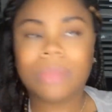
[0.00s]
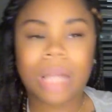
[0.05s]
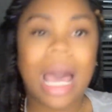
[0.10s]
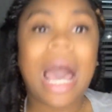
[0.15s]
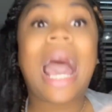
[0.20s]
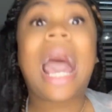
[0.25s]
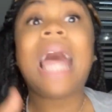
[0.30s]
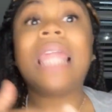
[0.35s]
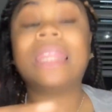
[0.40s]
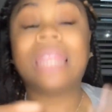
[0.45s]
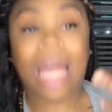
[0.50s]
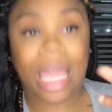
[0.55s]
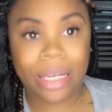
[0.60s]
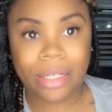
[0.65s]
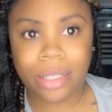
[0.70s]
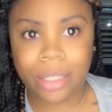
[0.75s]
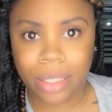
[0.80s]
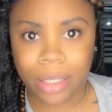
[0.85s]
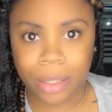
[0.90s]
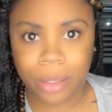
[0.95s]
I
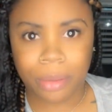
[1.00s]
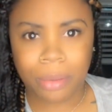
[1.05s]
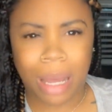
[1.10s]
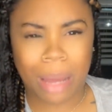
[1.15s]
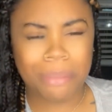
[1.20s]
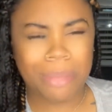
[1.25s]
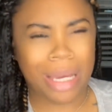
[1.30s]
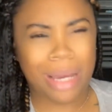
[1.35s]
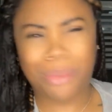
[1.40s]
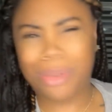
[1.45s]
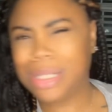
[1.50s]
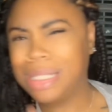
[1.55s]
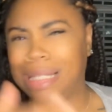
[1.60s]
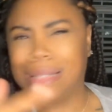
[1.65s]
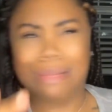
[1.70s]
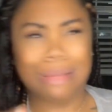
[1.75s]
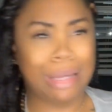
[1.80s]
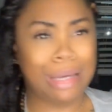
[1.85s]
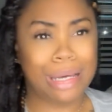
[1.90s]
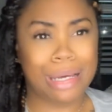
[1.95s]
liked him. I mean, I
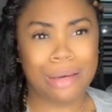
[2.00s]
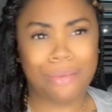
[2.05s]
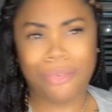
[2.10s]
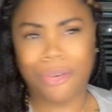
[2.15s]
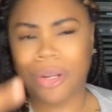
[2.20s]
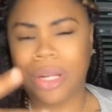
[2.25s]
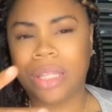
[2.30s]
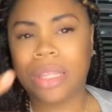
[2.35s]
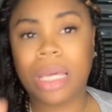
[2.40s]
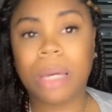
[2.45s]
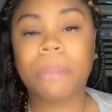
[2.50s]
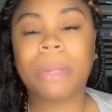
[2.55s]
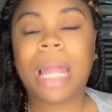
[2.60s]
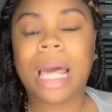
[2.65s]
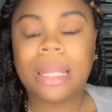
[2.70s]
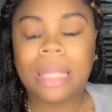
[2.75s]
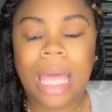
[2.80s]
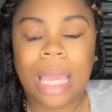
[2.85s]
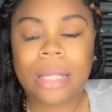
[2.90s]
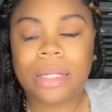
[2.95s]
wasn't in love or anything, but
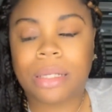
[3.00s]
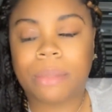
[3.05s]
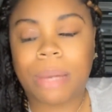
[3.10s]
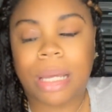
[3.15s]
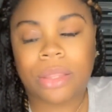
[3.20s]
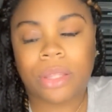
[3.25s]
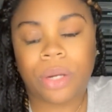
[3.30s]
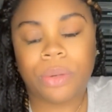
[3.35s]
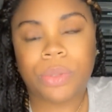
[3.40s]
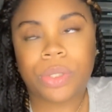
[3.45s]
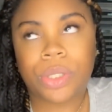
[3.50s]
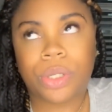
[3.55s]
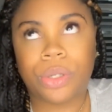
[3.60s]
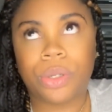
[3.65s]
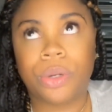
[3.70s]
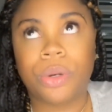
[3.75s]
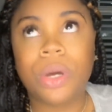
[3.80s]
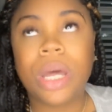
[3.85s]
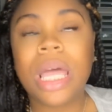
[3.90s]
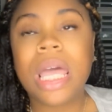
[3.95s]
I liked him. I thought it was
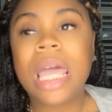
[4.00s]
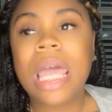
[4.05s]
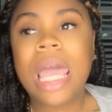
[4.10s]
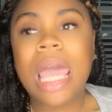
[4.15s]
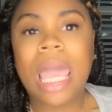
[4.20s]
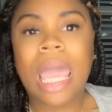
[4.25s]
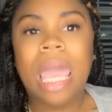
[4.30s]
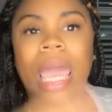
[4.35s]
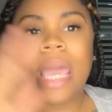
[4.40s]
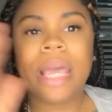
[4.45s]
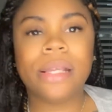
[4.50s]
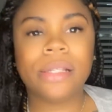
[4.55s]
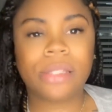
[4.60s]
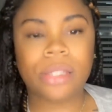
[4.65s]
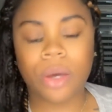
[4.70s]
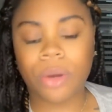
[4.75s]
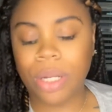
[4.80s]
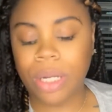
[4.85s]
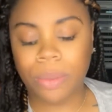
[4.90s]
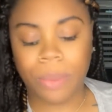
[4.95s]
cool. And
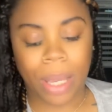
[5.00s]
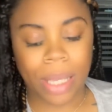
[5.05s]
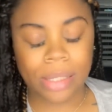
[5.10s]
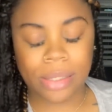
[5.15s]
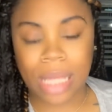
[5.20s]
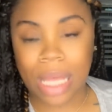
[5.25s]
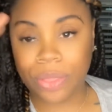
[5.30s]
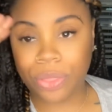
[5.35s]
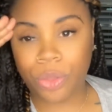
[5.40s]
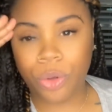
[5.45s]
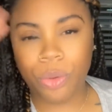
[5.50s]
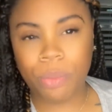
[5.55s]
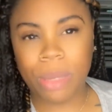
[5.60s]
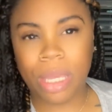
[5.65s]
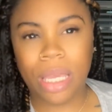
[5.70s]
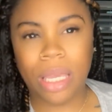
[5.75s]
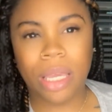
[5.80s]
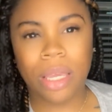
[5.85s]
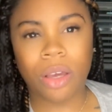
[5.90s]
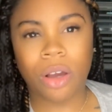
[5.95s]
so anyways, that threw
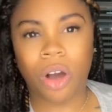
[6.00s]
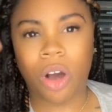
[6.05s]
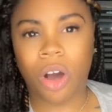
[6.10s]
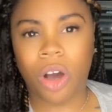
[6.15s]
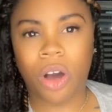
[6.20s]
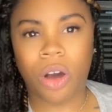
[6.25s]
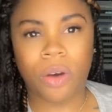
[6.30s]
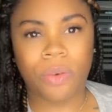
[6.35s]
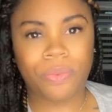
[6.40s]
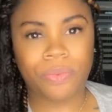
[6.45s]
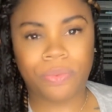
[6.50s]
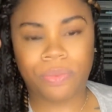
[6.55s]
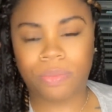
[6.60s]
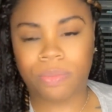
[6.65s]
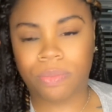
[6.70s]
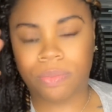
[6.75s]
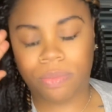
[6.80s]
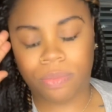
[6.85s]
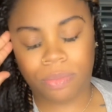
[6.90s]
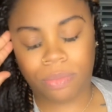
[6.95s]
me off.
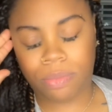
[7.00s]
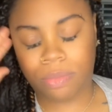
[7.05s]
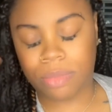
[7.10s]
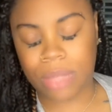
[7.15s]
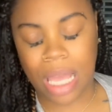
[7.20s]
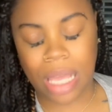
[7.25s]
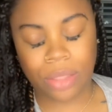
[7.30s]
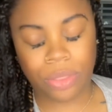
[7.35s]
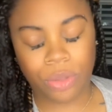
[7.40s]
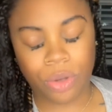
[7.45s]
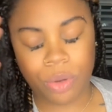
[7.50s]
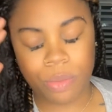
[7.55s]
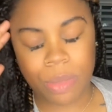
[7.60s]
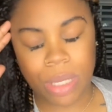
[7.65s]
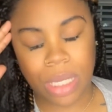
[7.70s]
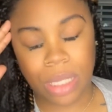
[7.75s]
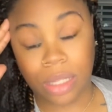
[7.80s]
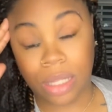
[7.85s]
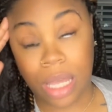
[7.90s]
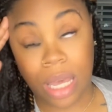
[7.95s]
That threw
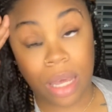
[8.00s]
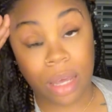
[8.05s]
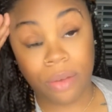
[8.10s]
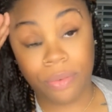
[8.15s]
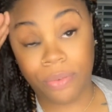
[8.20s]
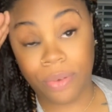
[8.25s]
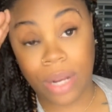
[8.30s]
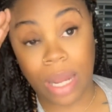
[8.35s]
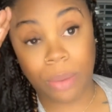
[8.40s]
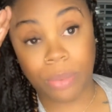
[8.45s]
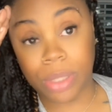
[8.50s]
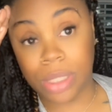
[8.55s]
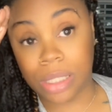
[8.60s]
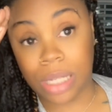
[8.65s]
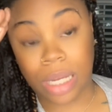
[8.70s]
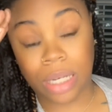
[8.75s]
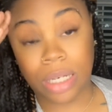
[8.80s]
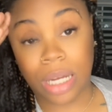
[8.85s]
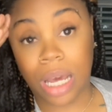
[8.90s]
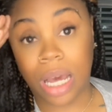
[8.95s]
me left. And I was just
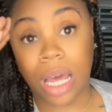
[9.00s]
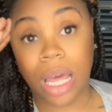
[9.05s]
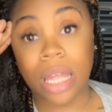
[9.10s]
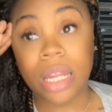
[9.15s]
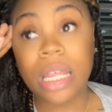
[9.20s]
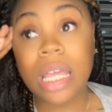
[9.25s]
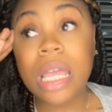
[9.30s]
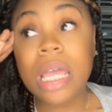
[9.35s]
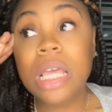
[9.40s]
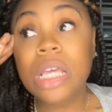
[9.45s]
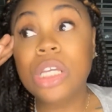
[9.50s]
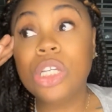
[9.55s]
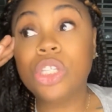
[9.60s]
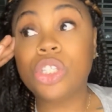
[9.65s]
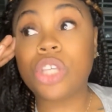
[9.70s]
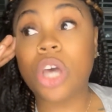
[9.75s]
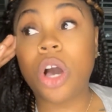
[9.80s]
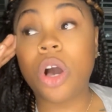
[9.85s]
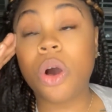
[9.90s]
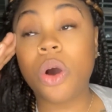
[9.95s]
like, nah.
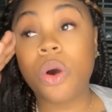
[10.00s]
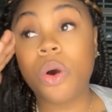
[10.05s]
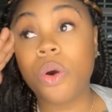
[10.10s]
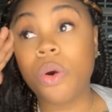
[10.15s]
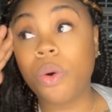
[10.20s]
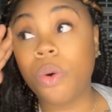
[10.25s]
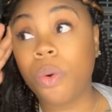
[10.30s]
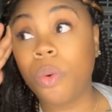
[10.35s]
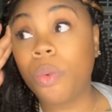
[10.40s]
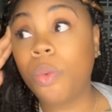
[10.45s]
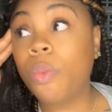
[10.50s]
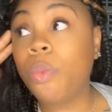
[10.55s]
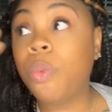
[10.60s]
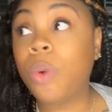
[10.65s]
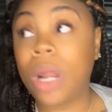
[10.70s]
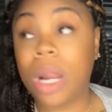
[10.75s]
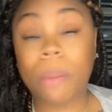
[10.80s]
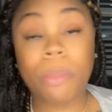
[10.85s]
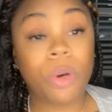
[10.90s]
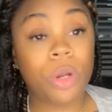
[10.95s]
So
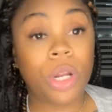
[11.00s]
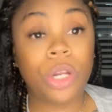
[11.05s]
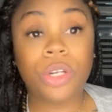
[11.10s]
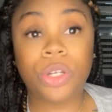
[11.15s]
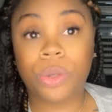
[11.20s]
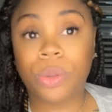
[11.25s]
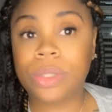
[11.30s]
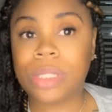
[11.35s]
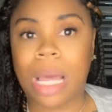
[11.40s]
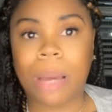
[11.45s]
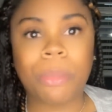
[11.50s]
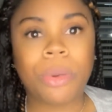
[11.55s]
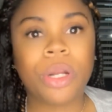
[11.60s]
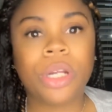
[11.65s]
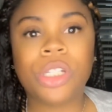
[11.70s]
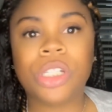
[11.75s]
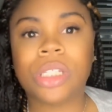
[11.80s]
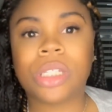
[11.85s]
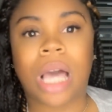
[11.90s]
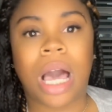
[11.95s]
what I'm going to do is I'm going
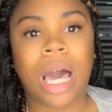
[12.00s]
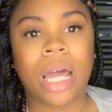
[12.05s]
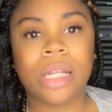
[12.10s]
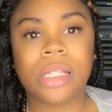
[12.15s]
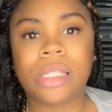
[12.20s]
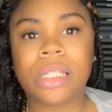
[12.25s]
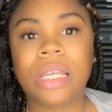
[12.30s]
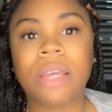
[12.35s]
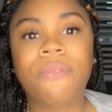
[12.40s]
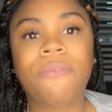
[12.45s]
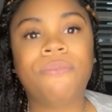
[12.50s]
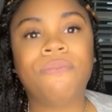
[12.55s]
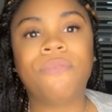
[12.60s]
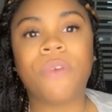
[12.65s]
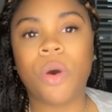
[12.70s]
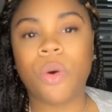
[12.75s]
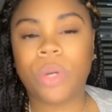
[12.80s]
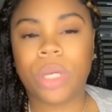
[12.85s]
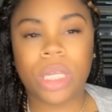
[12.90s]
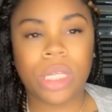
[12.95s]
to just honestly
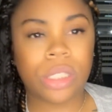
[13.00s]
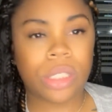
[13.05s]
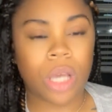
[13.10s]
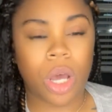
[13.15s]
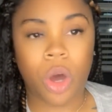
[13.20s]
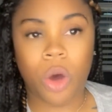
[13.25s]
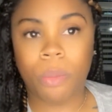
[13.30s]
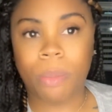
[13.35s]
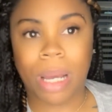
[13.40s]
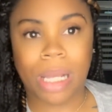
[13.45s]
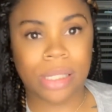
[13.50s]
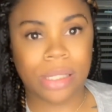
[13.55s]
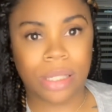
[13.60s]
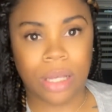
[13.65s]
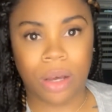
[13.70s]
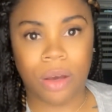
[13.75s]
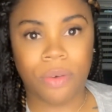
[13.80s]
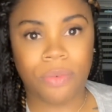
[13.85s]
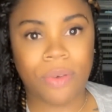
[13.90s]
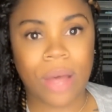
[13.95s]
focus on
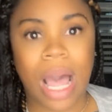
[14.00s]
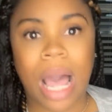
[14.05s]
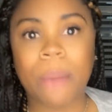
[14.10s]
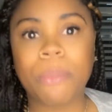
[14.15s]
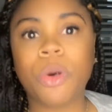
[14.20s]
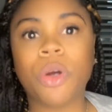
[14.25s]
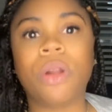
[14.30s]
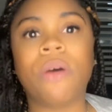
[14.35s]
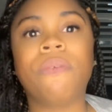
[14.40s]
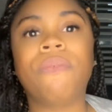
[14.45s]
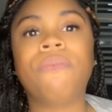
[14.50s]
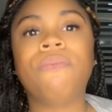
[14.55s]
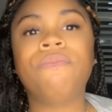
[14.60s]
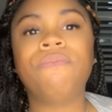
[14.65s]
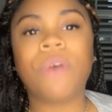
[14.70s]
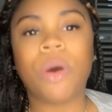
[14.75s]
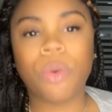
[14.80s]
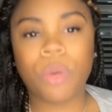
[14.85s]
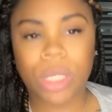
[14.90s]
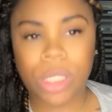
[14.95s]
myself. I'm going to
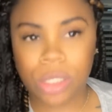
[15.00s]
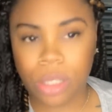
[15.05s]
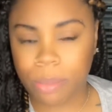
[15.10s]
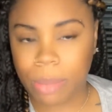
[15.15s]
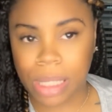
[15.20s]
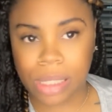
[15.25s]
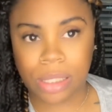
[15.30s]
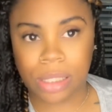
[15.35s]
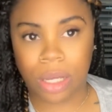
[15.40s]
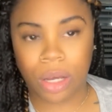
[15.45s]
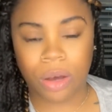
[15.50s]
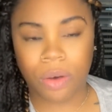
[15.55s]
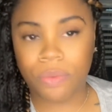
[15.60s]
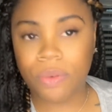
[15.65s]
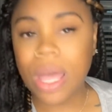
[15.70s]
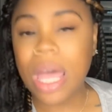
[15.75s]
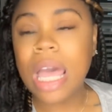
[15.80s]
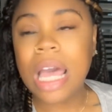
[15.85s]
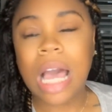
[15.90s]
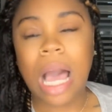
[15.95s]
focus on
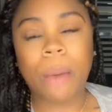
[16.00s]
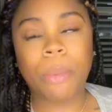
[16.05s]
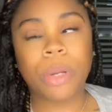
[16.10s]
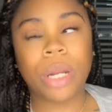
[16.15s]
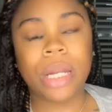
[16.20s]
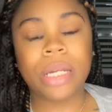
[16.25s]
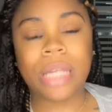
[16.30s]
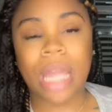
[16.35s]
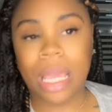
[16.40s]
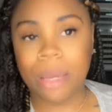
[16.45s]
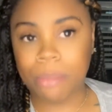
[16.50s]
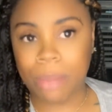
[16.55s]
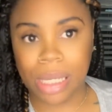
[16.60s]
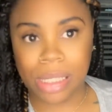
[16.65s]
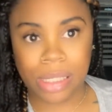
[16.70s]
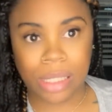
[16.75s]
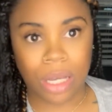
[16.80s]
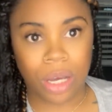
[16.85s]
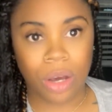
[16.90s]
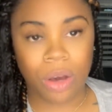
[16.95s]
myself. I'm going to date
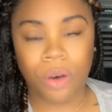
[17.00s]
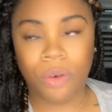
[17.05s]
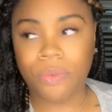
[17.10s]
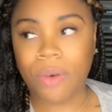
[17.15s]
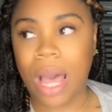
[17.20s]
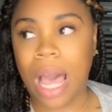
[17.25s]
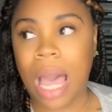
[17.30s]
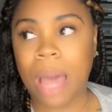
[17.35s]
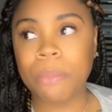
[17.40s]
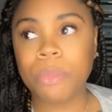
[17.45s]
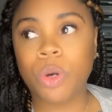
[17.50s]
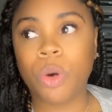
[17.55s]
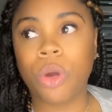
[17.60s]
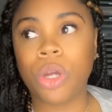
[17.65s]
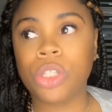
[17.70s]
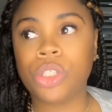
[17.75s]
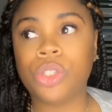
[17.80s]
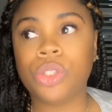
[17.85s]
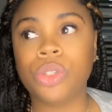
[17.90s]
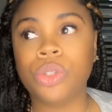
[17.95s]
myself. I'm
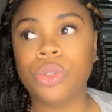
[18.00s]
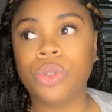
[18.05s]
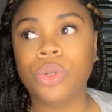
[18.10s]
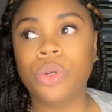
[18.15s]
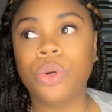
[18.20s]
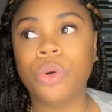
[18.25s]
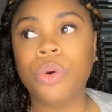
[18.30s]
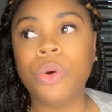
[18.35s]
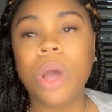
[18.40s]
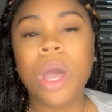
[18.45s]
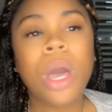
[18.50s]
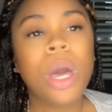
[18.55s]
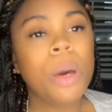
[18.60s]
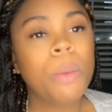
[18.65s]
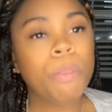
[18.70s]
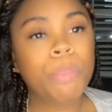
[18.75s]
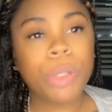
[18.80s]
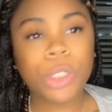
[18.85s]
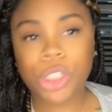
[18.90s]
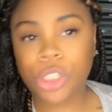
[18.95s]
going to
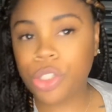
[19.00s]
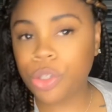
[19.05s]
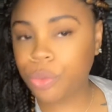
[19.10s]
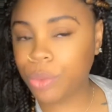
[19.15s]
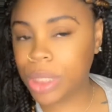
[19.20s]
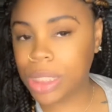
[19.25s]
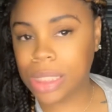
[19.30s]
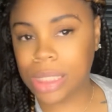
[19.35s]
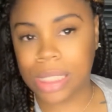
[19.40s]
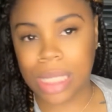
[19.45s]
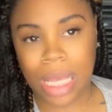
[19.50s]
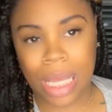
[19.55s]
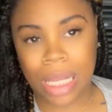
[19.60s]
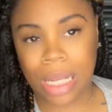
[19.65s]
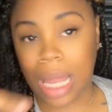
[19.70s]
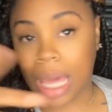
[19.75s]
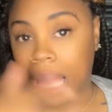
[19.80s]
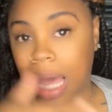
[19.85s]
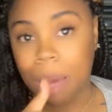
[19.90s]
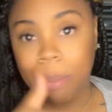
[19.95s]
push the reset
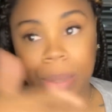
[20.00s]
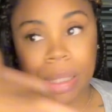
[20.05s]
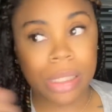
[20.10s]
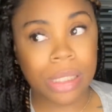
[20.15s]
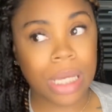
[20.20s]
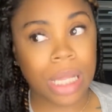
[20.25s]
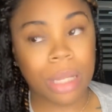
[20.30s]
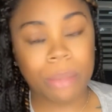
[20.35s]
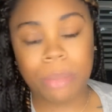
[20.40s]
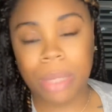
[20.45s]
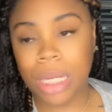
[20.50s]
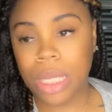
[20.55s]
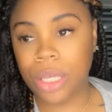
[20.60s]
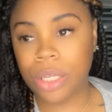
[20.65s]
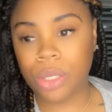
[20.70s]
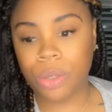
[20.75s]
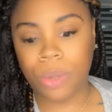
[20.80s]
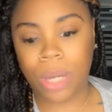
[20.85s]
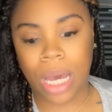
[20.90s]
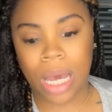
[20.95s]
like I've been telling many
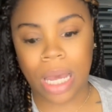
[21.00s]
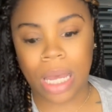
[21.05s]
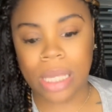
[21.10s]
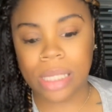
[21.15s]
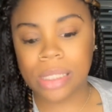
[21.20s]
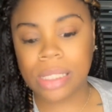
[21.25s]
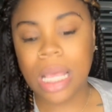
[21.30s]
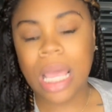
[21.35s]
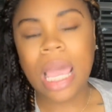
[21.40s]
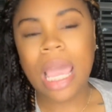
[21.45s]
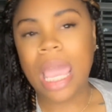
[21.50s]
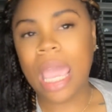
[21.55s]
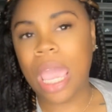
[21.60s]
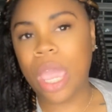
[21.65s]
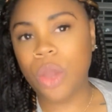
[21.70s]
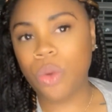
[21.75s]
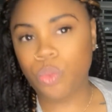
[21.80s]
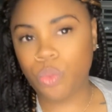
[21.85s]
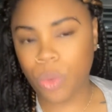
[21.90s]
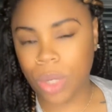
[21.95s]
of you guys
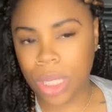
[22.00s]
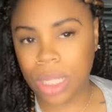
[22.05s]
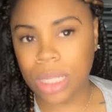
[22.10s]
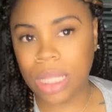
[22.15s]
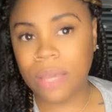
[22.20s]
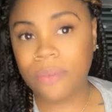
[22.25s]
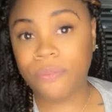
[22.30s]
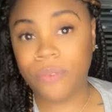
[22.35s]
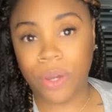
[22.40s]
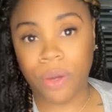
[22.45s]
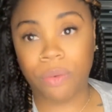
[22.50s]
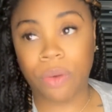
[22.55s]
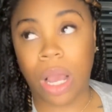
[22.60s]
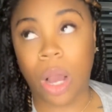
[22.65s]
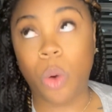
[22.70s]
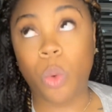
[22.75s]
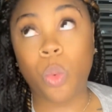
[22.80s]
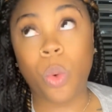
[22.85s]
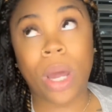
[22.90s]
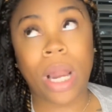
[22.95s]
and really figure
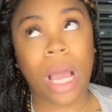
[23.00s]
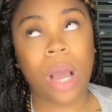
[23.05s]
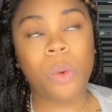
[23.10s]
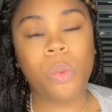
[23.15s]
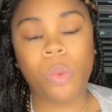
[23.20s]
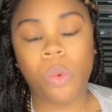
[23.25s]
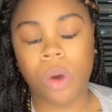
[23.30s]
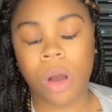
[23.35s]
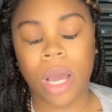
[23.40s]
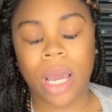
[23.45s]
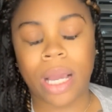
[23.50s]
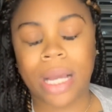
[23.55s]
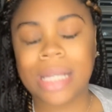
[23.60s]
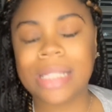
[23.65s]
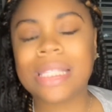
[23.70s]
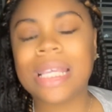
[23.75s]
out what I want.